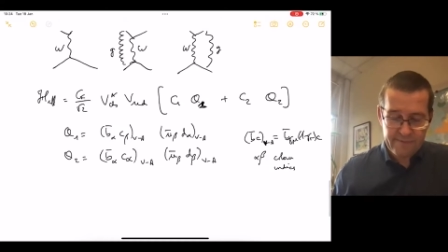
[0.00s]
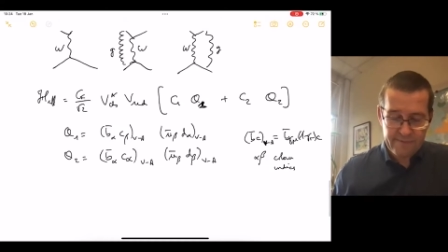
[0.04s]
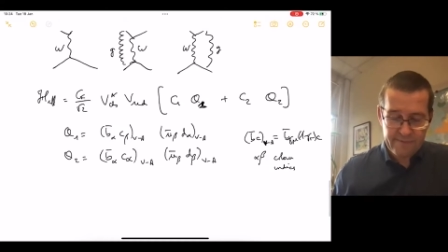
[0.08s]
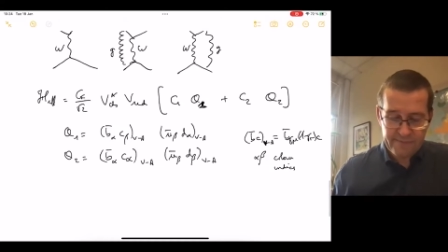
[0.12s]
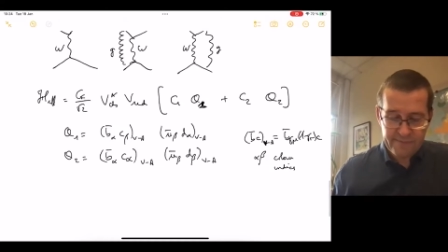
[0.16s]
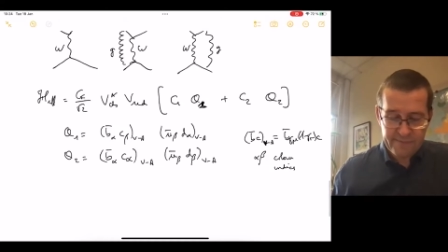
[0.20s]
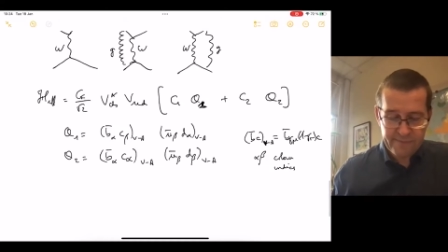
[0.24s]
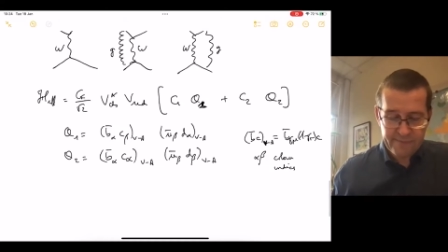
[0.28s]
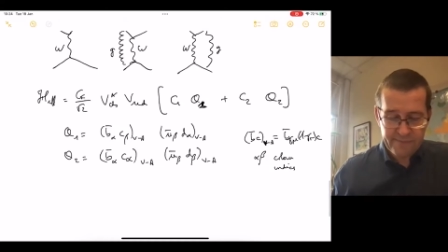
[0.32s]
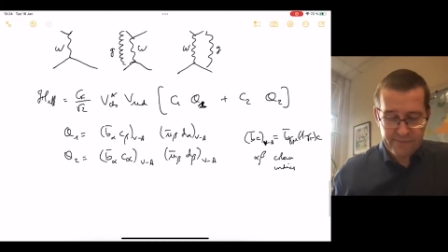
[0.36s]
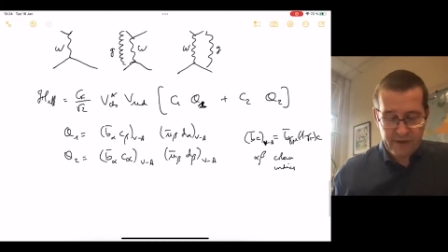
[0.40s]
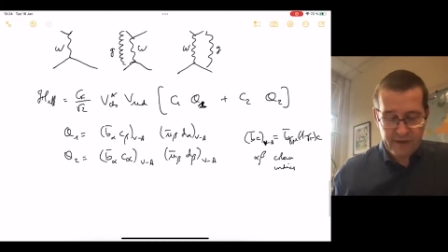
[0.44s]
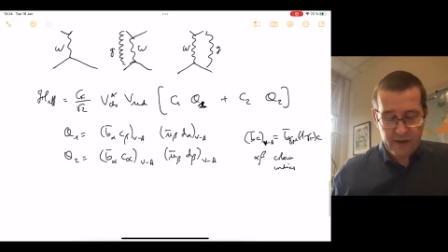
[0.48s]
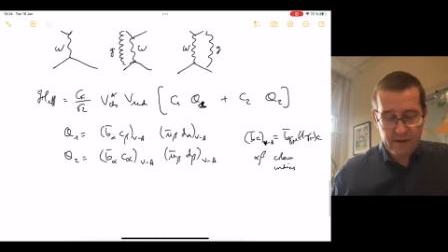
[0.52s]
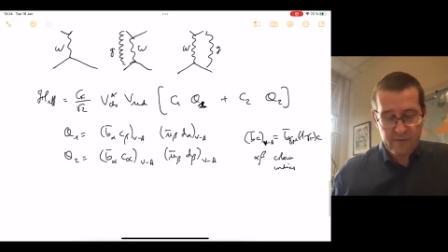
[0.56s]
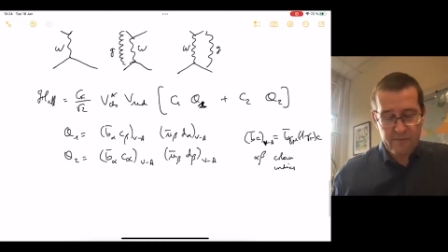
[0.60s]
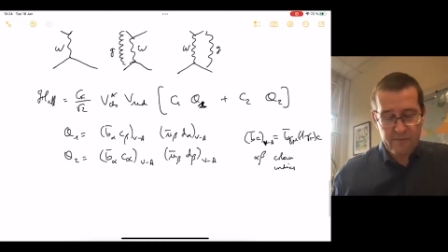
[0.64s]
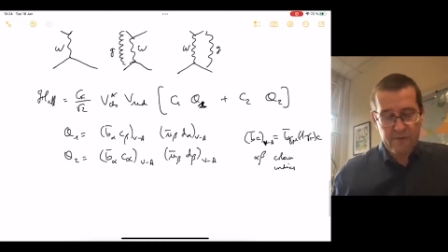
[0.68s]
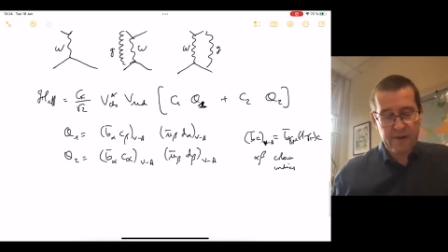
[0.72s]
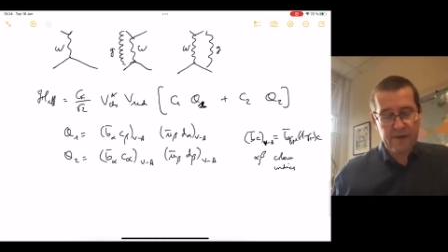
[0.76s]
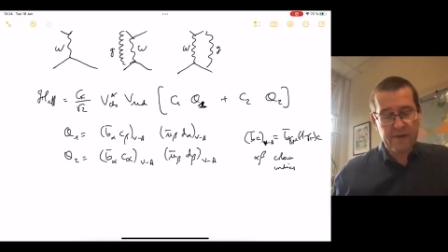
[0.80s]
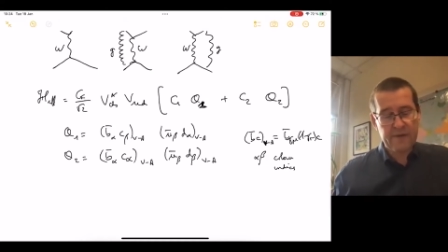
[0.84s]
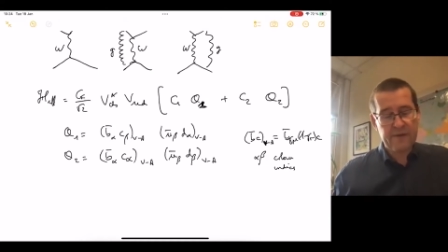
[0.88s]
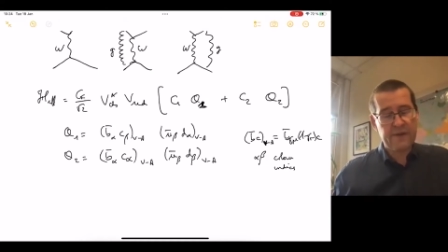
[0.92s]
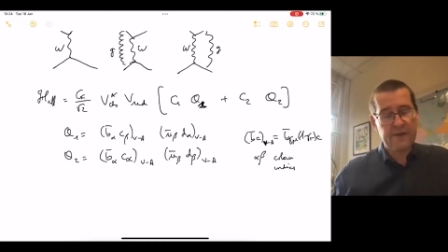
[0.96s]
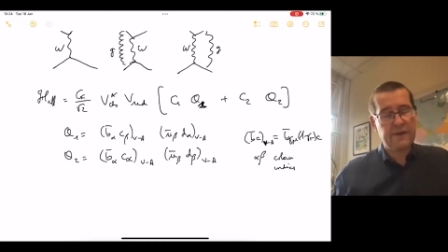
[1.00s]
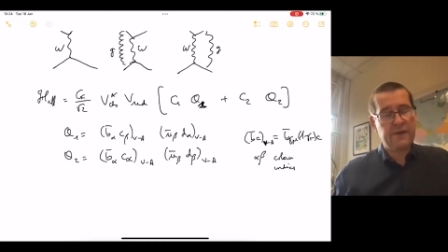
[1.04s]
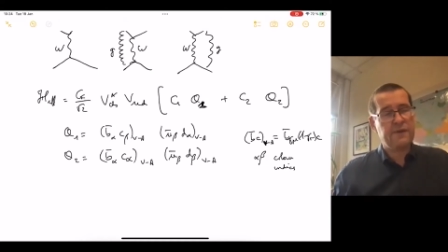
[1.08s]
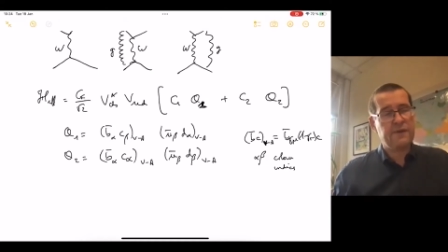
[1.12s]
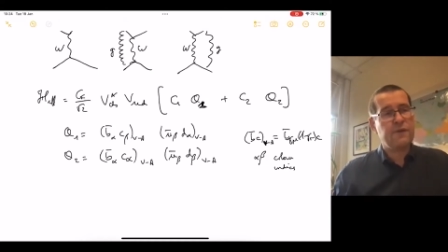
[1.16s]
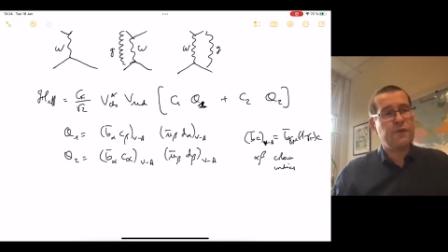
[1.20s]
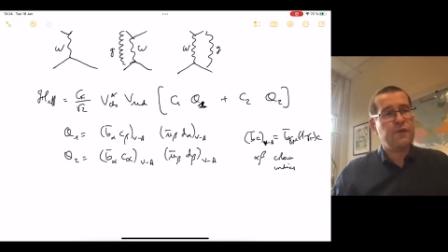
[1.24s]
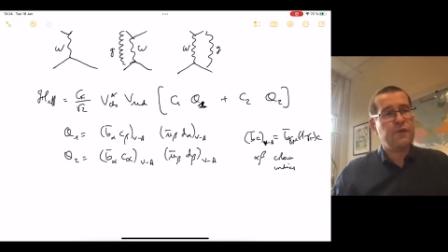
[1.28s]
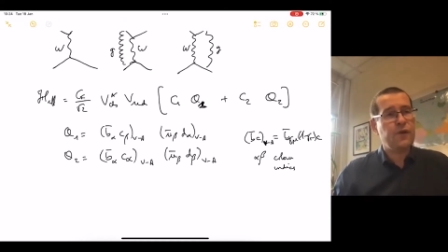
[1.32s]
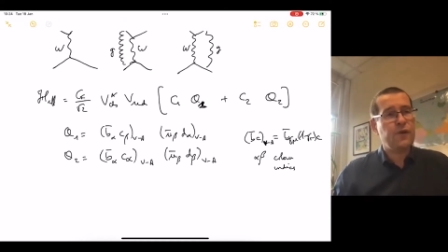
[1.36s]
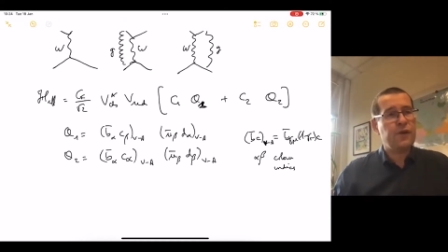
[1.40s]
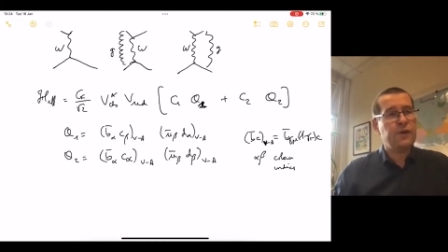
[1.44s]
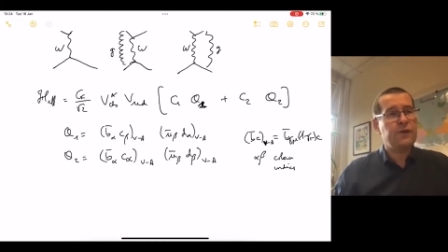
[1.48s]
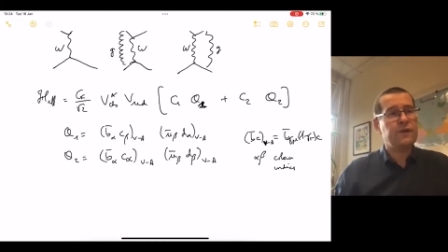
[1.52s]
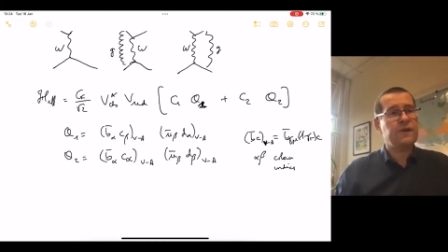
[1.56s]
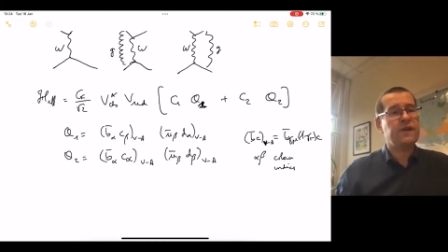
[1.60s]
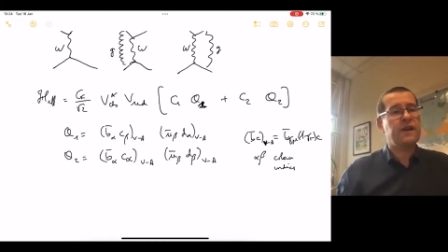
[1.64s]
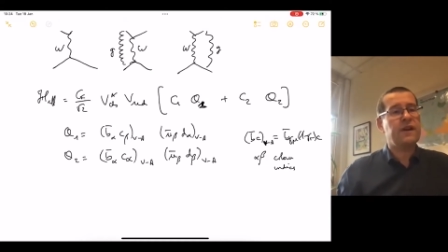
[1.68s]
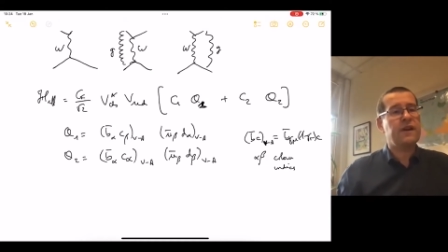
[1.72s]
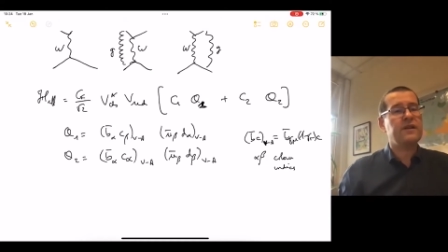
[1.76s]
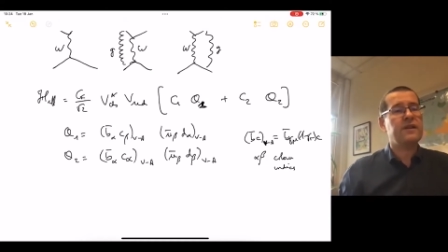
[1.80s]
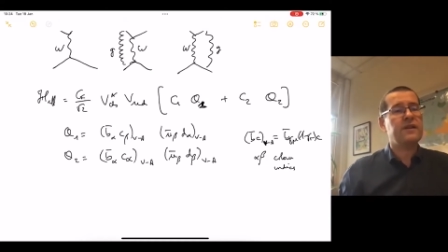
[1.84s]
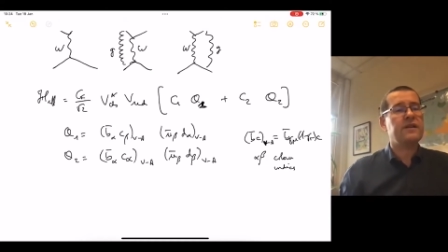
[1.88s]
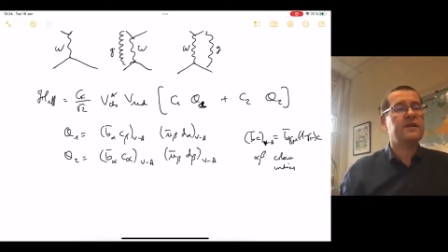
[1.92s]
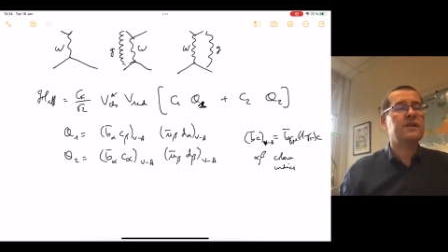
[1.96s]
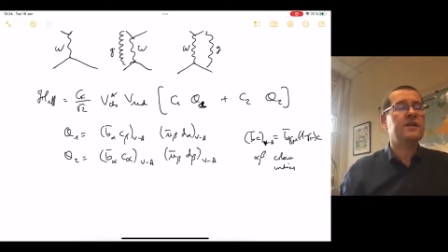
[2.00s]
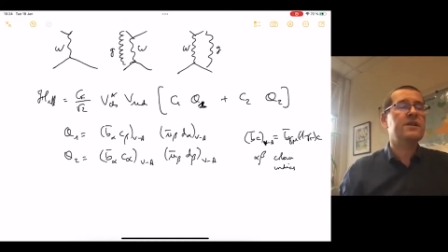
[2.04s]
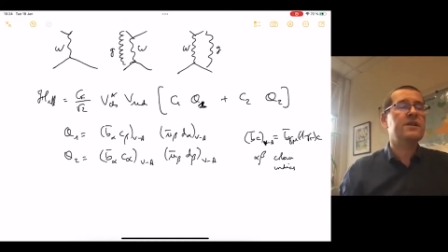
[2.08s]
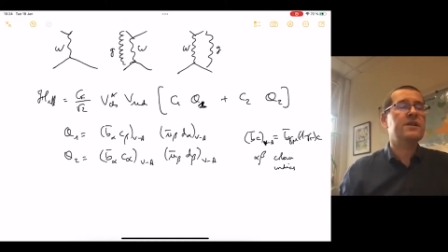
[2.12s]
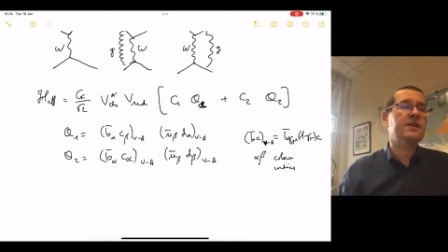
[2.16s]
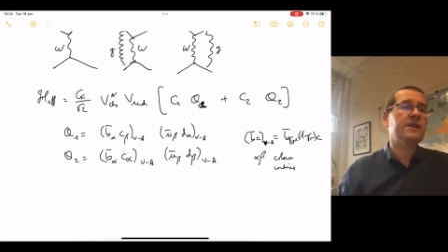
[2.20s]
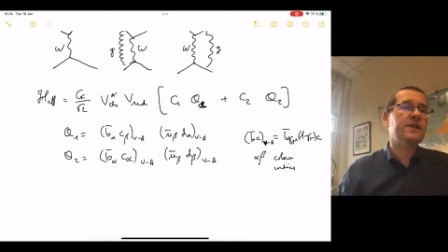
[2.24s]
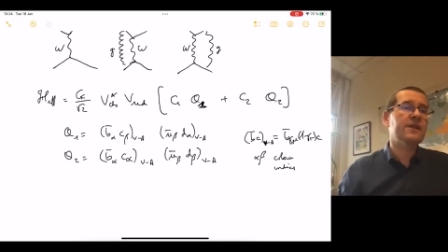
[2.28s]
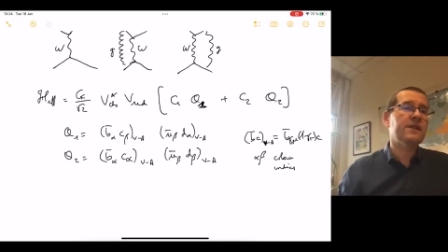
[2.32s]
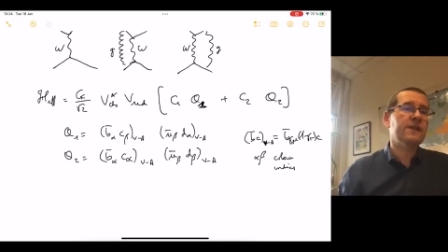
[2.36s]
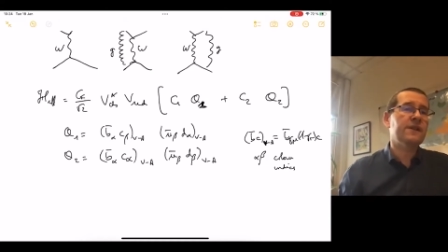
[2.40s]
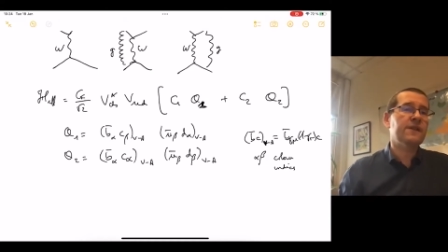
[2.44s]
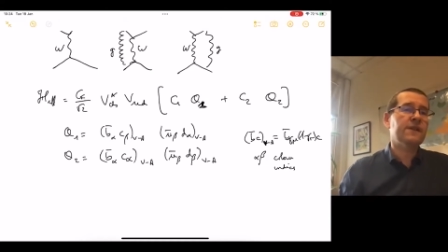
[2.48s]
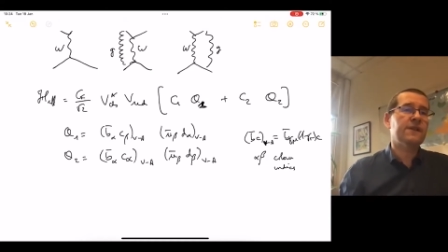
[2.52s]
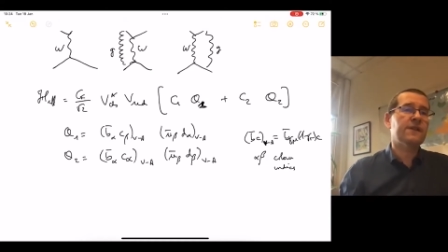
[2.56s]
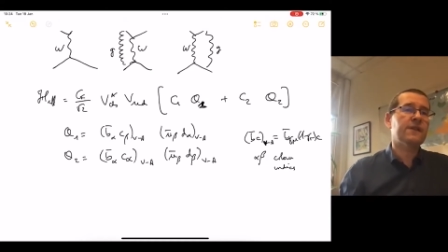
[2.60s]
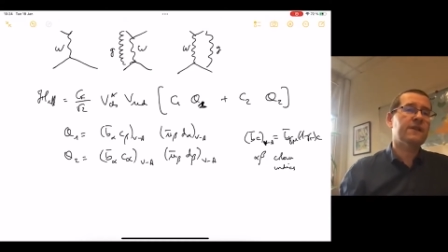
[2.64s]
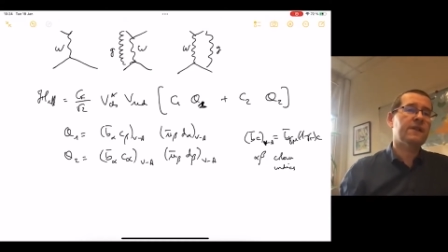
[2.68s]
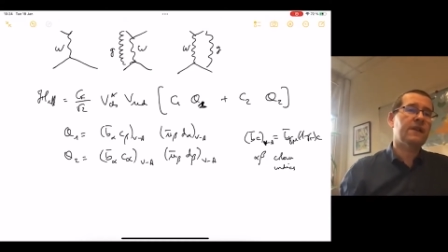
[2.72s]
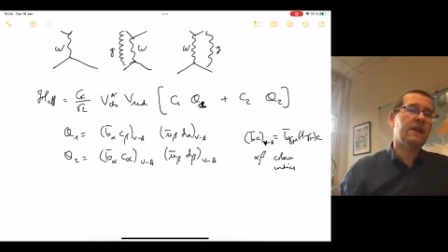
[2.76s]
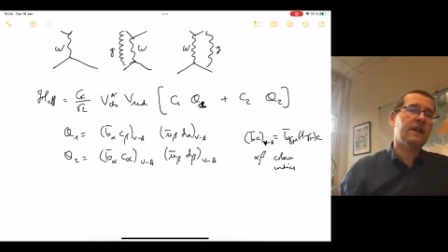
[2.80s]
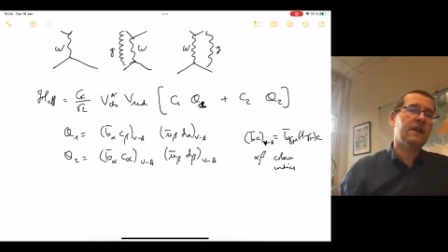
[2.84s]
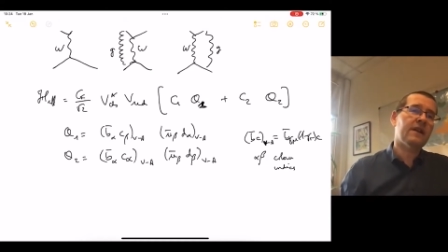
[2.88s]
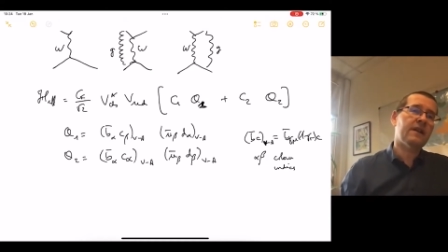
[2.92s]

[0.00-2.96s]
with Hertz identities